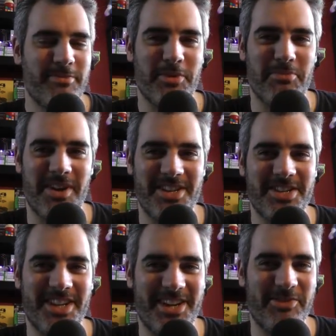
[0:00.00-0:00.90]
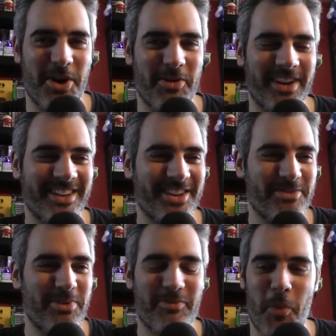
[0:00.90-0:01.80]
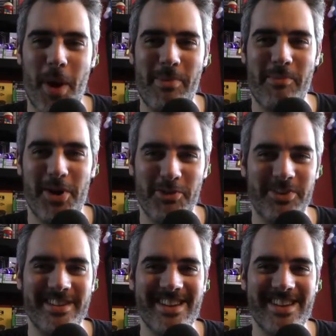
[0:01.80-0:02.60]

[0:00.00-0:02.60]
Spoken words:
but managed to keep going. There was a bit of a Weber moment,